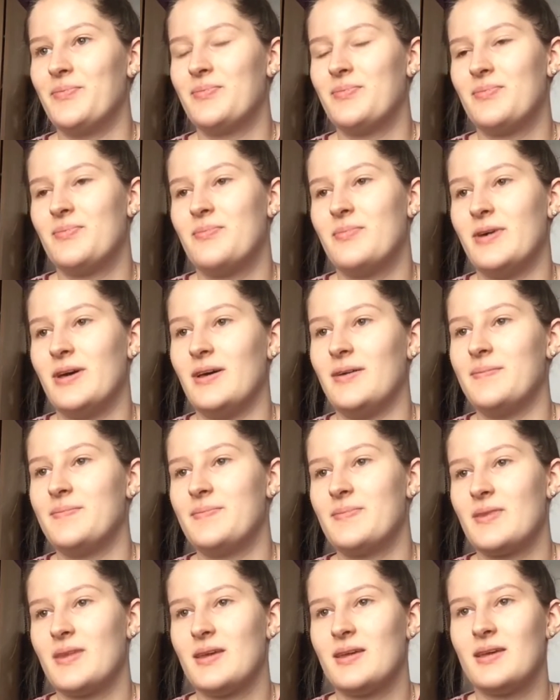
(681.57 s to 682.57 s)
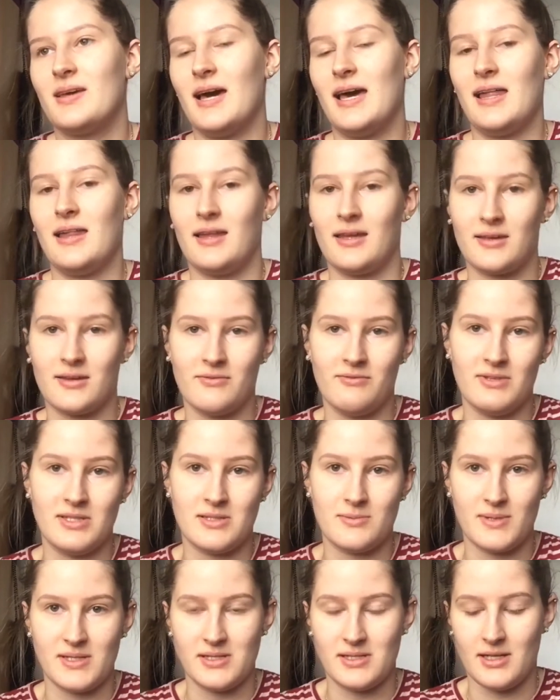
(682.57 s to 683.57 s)
But I like convinced
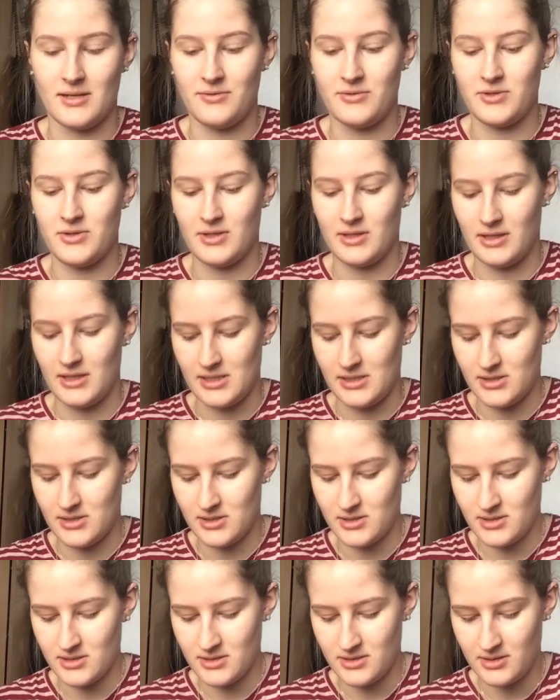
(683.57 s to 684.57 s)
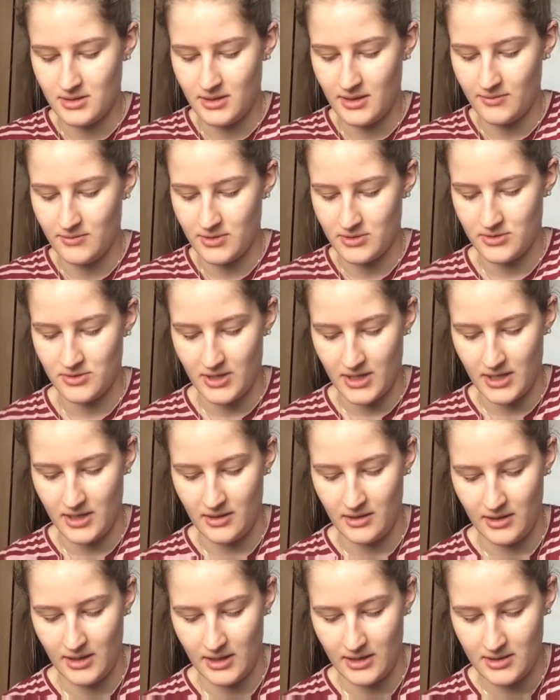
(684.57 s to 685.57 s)
myself to at least give it a try and
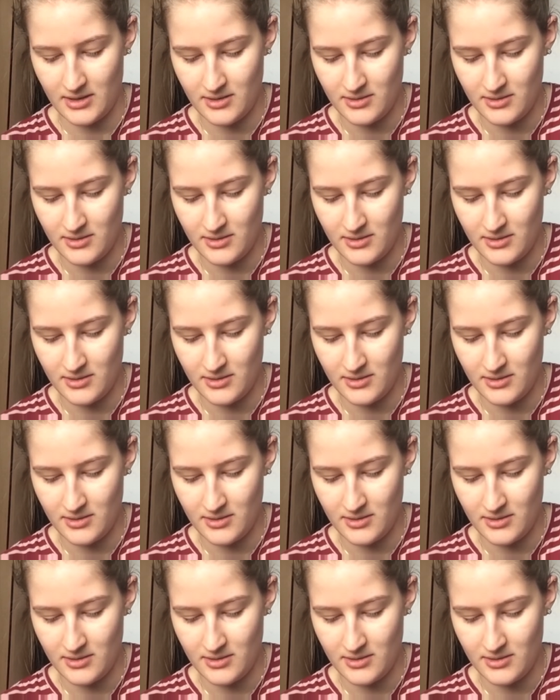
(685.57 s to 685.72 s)
like